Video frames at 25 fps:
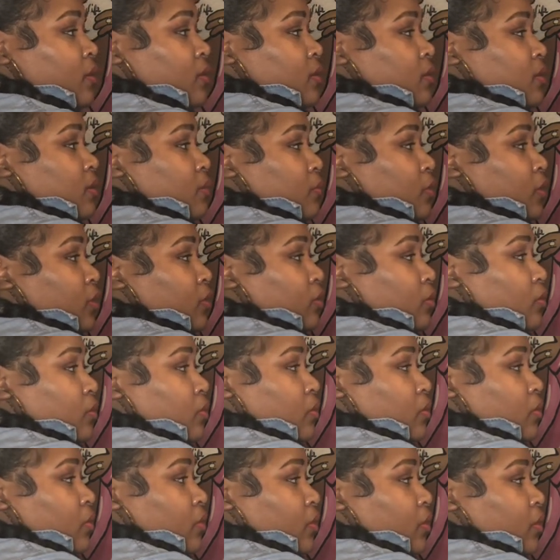some
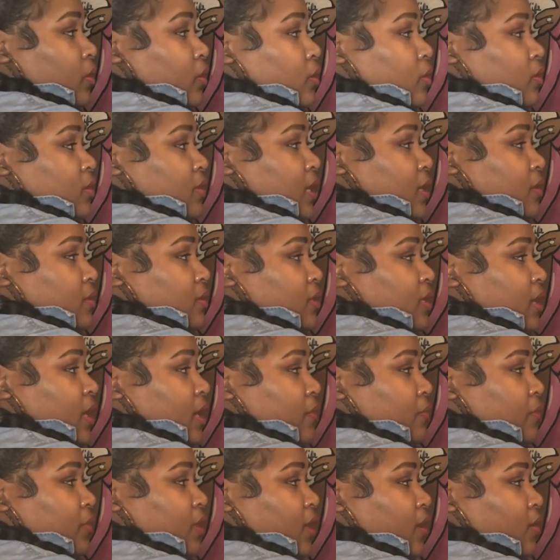little curls out.
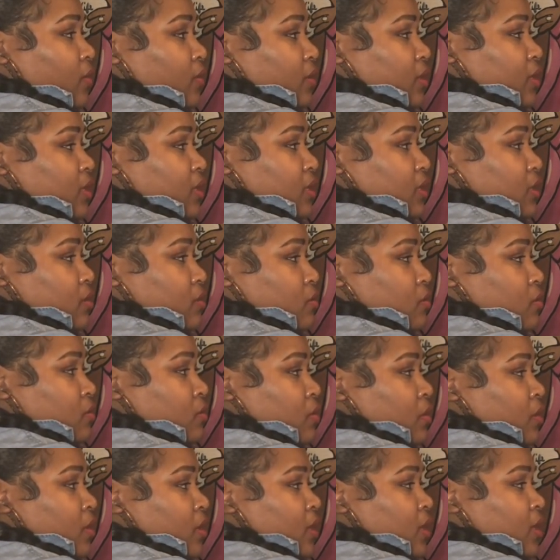Same thing on this
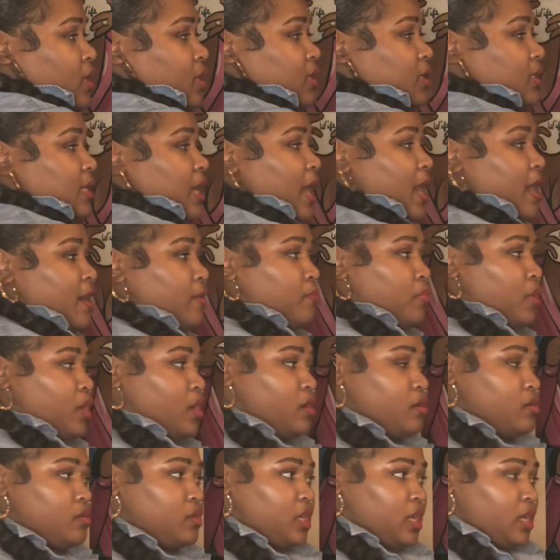little
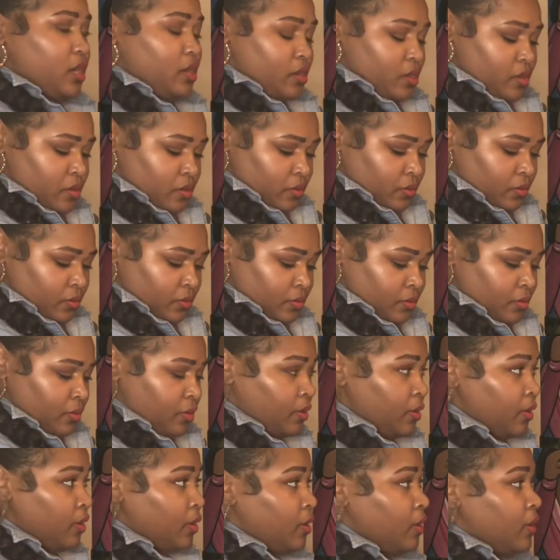sideburn there.
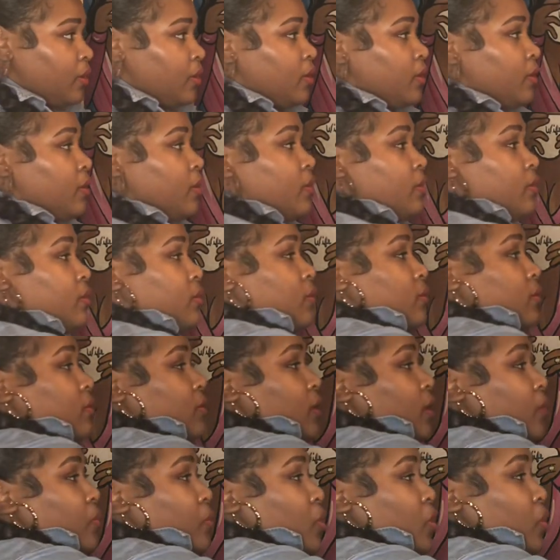
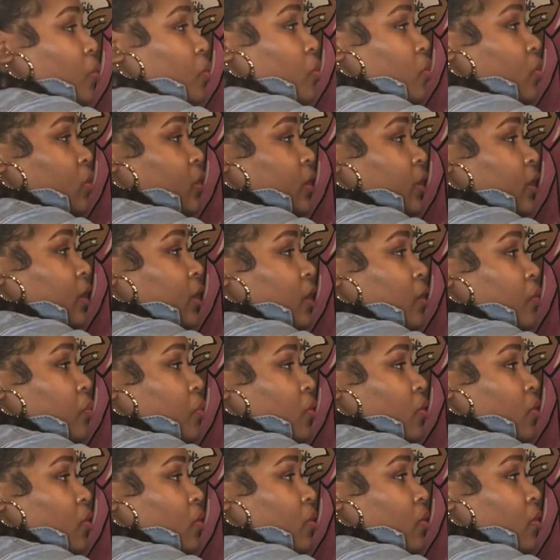I'm going to pull a
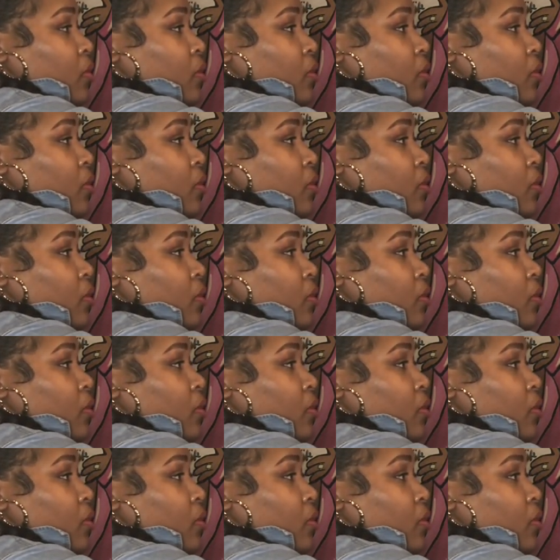couple